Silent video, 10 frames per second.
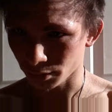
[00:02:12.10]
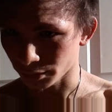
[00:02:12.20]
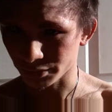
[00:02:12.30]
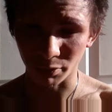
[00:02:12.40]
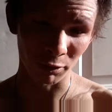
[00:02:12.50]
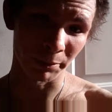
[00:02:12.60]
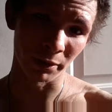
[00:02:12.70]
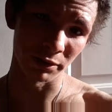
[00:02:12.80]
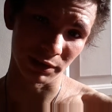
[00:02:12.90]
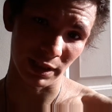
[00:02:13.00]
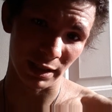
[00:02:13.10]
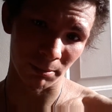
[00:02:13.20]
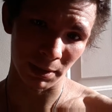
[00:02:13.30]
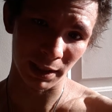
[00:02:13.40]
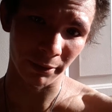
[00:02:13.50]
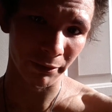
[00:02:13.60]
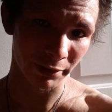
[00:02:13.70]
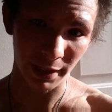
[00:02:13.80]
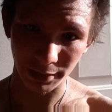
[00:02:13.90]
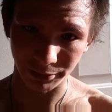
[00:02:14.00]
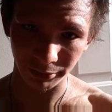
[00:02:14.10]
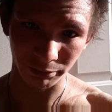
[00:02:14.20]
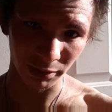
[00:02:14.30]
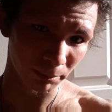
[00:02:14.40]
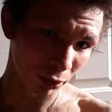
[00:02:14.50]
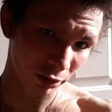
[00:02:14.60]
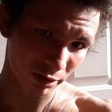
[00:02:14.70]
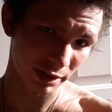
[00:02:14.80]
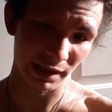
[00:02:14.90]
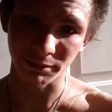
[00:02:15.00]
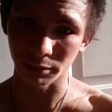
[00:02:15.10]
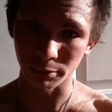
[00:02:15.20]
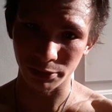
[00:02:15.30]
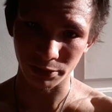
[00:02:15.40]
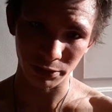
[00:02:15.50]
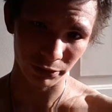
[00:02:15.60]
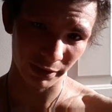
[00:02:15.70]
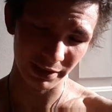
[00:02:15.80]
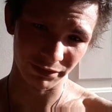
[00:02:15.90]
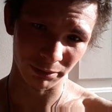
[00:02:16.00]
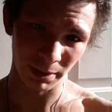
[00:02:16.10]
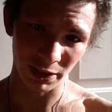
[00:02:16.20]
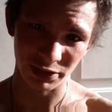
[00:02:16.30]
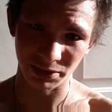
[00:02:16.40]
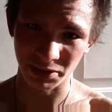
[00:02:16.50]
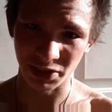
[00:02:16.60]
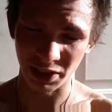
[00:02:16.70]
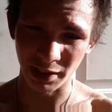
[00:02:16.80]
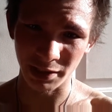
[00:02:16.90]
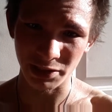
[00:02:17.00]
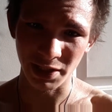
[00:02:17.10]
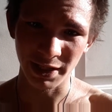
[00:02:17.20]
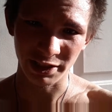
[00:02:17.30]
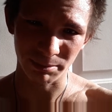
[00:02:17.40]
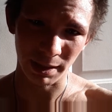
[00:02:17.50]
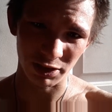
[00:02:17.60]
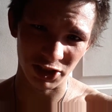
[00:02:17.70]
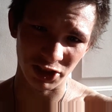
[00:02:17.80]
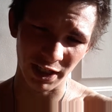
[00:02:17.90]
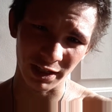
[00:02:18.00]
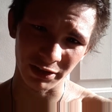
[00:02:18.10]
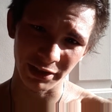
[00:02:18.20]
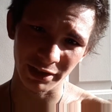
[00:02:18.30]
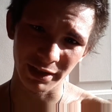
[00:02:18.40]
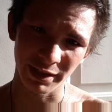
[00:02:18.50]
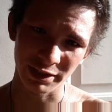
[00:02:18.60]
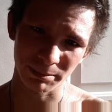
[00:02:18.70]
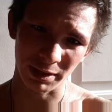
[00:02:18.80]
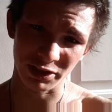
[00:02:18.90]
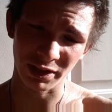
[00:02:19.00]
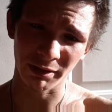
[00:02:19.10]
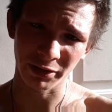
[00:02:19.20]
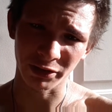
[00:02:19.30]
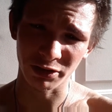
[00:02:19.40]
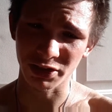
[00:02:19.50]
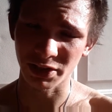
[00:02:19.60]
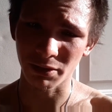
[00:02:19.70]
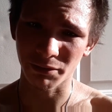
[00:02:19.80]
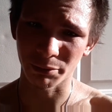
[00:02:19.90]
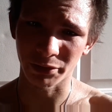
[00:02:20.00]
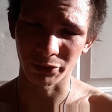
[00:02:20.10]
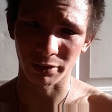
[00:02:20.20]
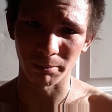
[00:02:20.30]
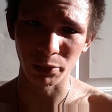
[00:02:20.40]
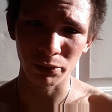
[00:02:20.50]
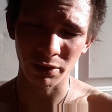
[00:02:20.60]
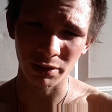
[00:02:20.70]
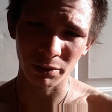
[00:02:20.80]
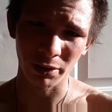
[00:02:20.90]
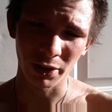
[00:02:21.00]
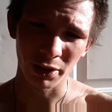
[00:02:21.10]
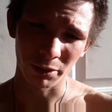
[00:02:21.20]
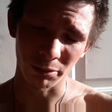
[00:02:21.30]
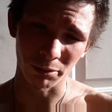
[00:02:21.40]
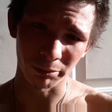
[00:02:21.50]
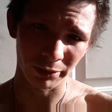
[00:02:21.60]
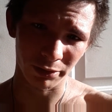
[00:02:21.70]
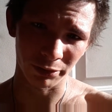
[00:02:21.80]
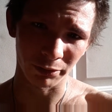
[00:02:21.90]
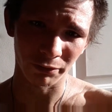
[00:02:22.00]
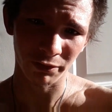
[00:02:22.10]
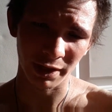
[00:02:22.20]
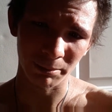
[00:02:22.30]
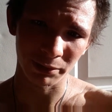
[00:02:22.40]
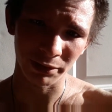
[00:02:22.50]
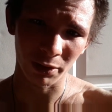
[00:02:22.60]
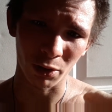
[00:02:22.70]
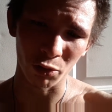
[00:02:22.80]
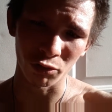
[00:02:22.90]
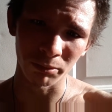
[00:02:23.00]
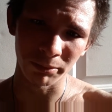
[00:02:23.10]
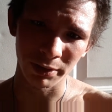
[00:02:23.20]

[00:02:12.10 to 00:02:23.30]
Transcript: Scorpio's a lot about death and rebirth, evolution, transformation, change. It's about sharing. It's about sharing yourself with your community, with your family, home,